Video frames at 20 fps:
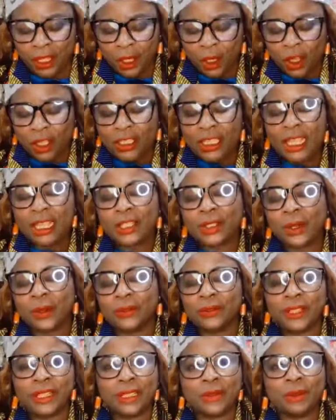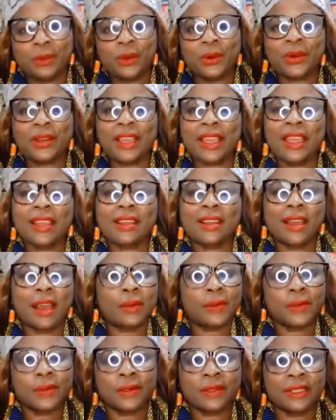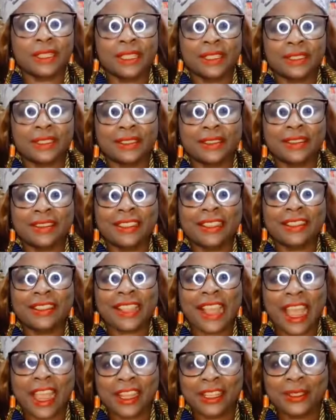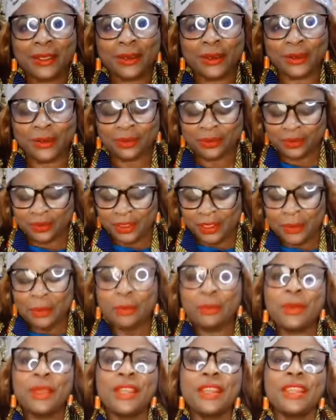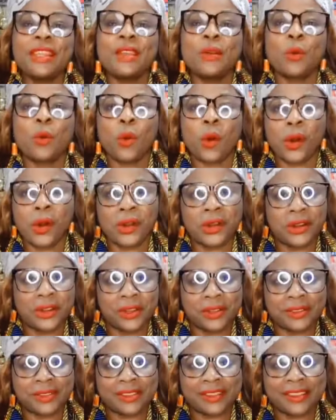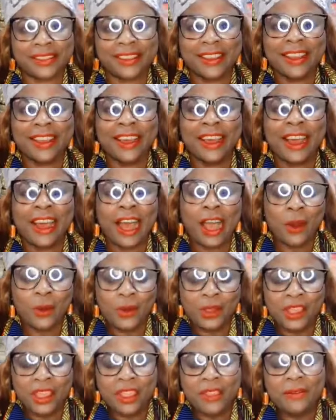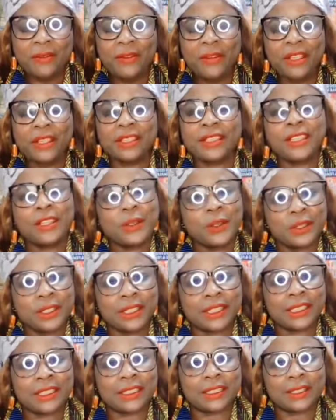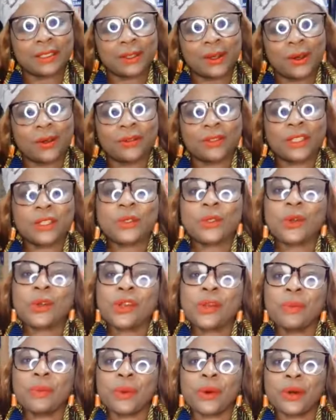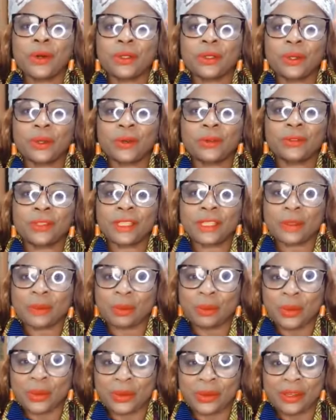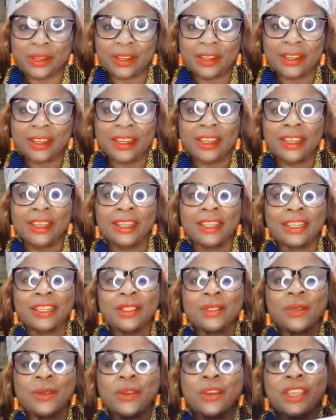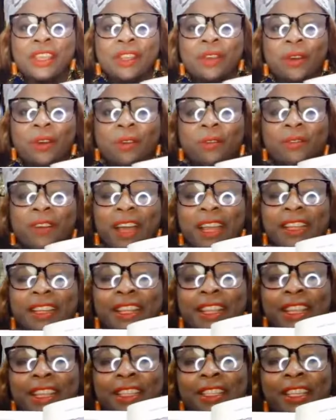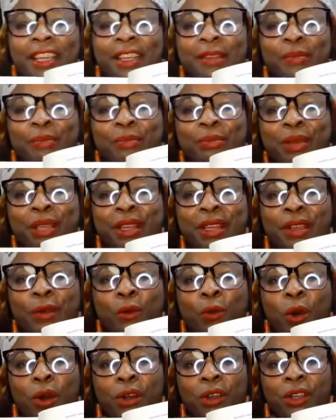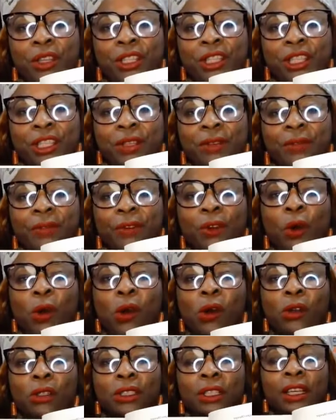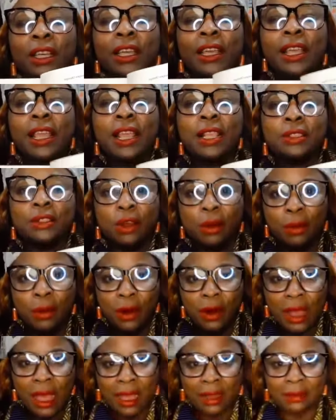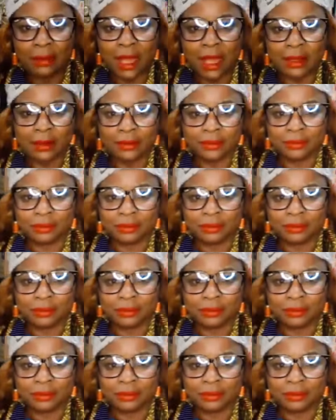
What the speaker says: The content of this book encapsulates the title, Benin Warriors. I will give you a synopsis of the storyboard of this book, the story of an ancient Benin warrior chief called Ezomo Agba.